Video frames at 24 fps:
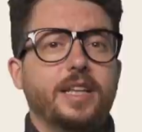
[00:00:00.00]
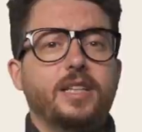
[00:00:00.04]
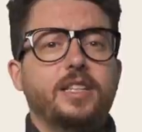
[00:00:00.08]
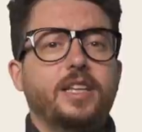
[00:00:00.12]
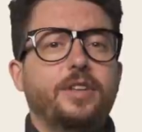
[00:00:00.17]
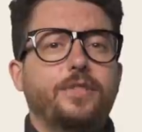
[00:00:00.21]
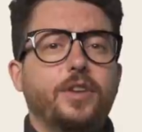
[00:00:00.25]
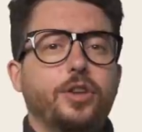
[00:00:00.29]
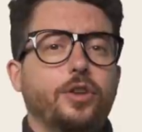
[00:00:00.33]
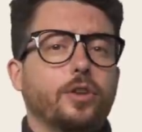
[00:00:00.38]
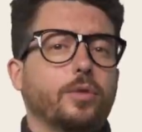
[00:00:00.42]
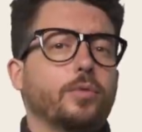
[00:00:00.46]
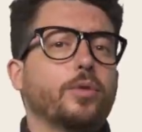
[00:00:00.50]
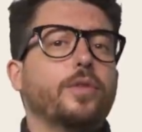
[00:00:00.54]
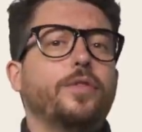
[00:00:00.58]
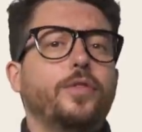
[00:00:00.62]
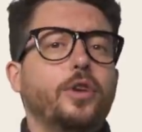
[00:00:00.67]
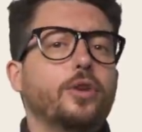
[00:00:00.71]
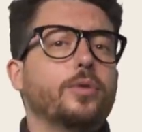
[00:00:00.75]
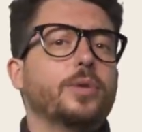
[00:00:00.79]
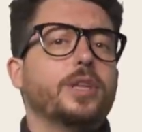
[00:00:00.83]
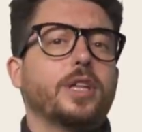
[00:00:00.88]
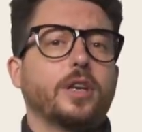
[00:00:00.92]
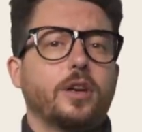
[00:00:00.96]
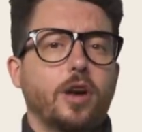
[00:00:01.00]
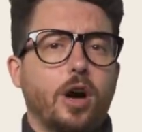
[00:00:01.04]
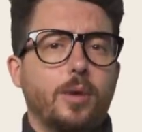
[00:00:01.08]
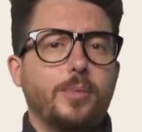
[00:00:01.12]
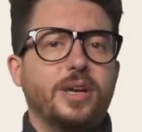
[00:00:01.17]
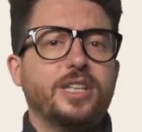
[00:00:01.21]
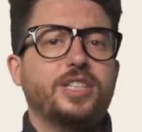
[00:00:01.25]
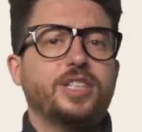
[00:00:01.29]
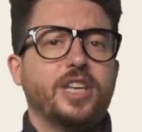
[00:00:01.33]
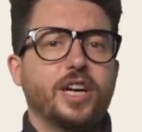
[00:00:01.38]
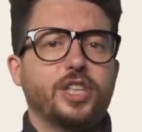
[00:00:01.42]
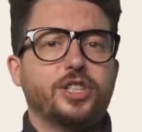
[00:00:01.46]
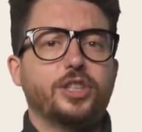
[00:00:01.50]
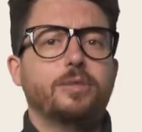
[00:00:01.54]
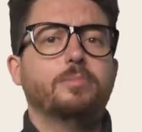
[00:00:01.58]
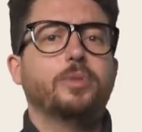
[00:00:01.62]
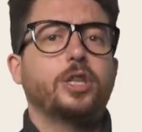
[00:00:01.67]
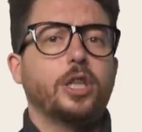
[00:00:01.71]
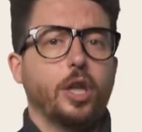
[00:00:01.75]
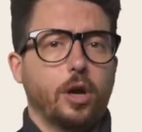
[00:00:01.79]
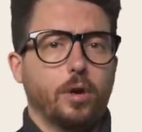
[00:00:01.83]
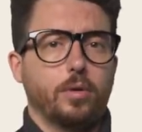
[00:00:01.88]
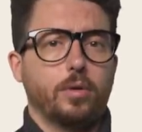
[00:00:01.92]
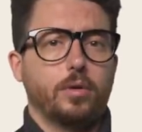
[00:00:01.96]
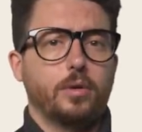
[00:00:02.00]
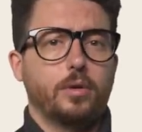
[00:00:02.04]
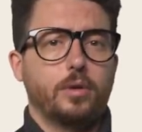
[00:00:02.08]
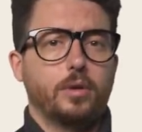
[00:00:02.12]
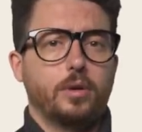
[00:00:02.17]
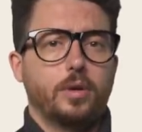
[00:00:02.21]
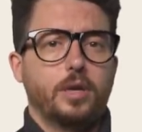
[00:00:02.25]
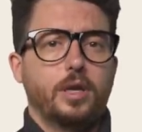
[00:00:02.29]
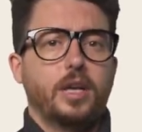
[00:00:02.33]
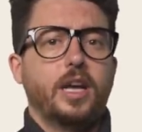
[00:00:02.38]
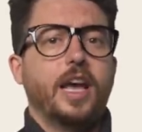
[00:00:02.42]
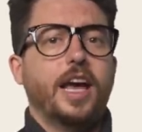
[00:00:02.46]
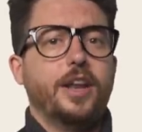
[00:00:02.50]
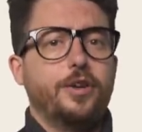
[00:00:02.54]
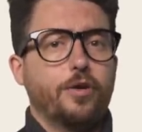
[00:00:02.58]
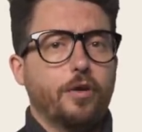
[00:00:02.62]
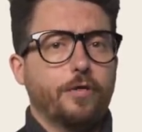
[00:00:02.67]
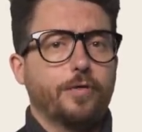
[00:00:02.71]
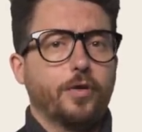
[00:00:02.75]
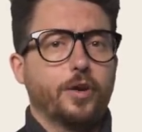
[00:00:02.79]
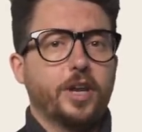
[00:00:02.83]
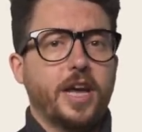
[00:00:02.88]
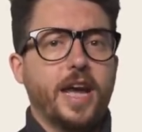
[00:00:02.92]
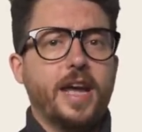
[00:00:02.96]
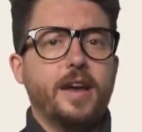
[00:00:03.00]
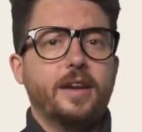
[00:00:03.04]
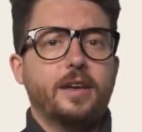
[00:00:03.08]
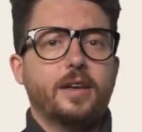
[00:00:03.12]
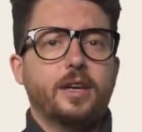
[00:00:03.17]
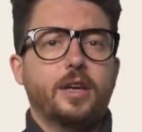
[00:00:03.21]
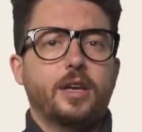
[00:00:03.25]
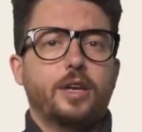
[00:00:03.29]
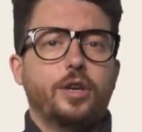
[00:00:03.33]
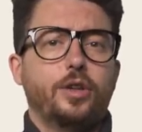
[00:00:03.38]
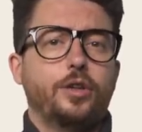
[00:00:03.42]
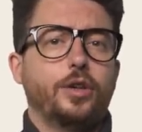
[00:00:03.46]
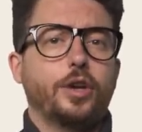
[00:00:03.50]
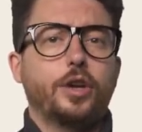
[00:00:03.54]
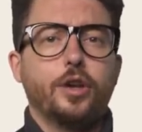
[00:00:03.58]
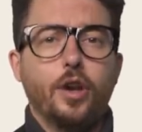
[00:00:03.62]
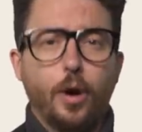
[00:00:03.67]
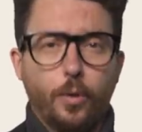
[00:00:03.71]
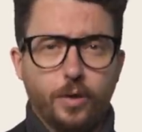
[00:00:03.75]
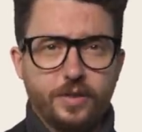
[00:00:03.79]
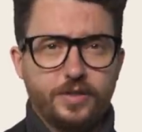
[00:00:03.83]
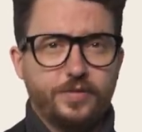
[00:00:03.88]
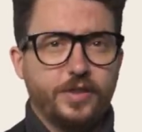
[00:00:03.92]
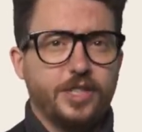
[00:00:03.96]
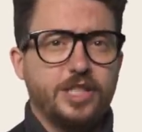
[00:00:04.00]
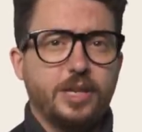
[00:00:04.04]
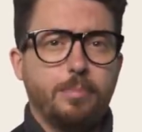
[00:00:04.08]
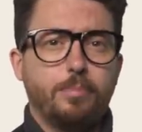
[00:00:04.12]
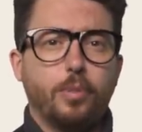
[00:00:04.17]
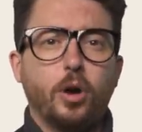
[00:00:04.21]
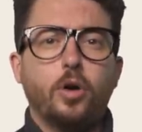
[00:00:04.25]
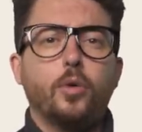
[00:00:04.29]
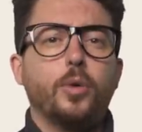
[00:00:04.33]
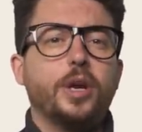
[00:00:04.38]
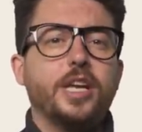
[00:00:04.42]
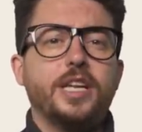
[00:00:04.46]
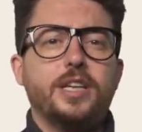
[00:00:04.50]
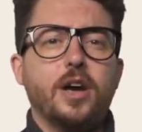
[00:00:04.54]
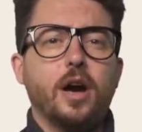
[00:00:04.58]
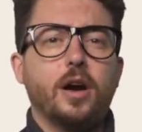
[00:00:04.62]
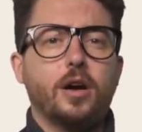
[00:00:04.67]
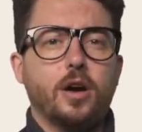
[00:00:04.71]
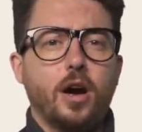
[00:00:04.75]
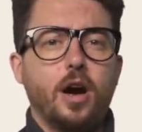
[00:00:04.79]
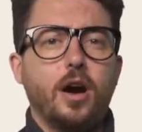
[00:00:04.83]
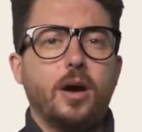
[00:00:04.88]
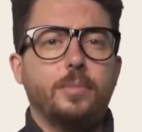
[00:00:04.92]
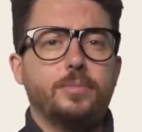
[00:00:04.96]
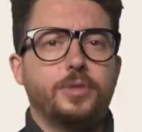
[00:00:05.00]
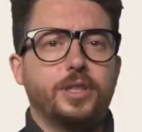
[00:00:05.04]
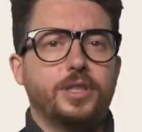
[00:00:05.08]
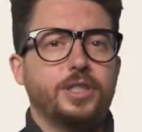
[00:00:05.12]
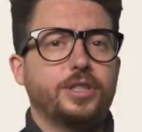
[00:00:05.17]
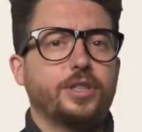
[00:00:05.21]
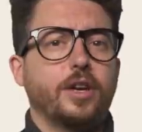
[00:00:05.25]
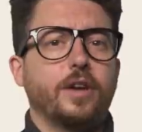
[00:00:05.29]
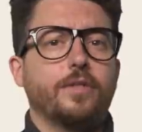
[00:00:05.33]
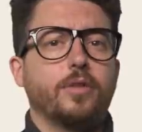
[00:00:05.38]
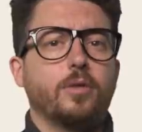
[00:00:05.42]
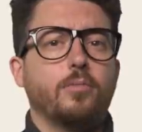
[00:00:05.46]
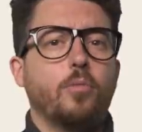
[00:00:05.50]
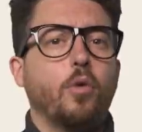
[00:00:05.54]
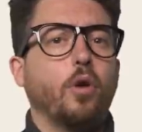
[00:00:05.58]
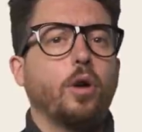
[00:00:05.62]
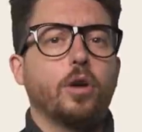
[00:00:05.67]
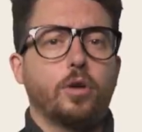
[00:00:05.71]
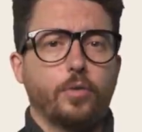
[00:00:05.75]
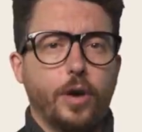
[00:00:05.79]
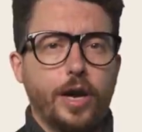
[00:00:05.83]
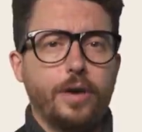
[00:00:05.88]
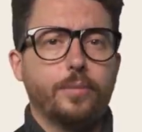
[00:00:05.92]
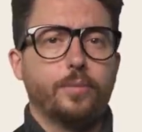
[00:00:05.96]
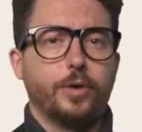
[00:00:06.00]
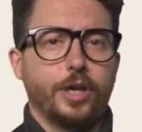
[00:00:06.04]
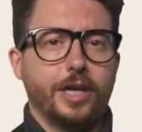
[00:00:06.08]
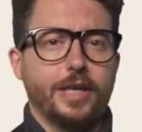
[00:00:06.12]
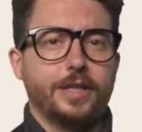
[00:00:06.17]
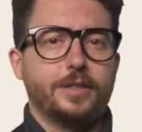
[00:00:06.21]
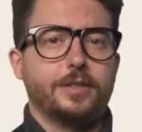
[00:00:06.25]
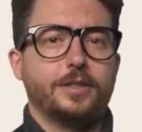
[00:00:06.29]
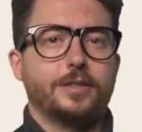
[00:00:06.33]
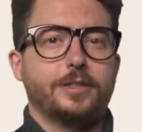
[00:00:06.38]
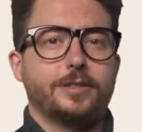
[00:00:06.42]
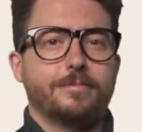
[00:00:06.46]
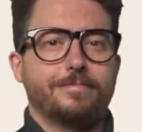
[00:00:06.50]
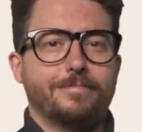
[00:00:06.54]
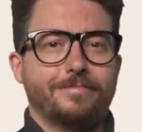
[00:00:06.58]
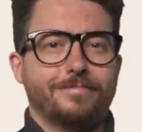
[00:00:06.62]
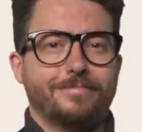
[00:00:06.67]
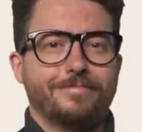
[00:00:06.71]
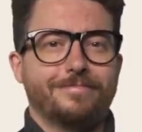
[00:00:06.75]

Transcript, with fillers: and leaving your review in the comments section below. And don't forget, you can always visit bookwitty.com to discover more great reads.